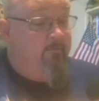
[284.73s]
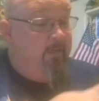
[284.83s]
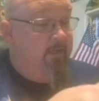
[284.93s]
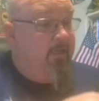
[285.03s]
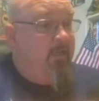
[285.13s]

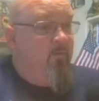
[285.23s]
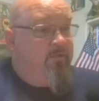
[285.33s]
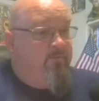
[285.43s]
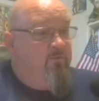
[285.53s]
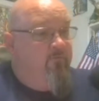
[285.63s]
indicator
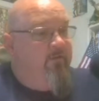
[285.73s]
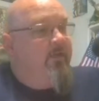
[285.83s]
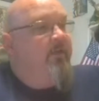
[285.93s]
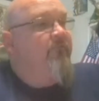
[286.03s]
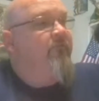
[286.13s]
wasn't moving.
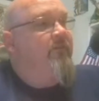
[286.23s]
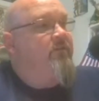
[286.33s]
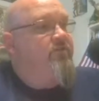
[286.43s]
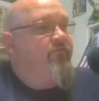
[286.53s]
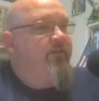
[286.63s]
I gotta
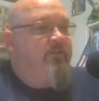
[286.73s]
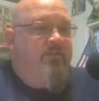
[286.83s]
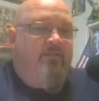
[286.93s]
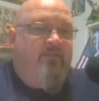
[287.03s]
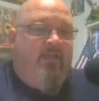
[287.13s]
fix
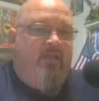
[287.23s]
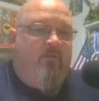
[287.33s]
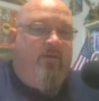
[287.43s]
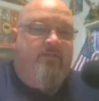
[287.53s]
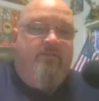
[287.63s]
this.
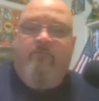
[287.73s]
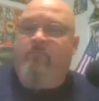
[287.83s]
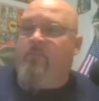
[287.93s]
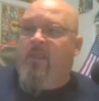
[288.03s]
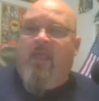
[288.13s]
Anyways,
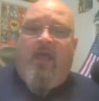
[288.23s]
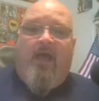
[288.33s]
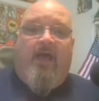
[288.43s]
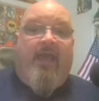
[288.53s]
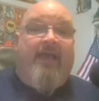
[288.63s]

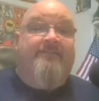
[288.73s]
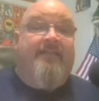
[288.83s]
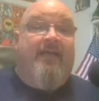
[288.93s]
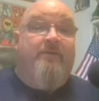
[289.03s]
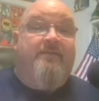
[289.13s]
as
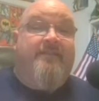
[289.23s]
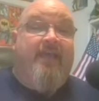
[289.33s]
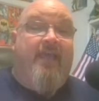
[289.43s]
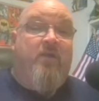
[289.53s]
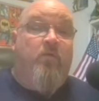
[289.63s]
I was
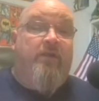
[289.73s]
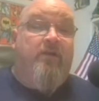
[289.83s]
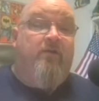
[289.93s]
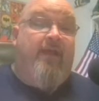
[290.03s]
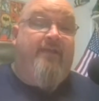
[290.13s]
saying, we're
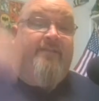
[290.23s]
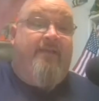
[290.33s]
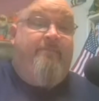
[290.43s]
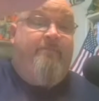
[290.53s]
here, as I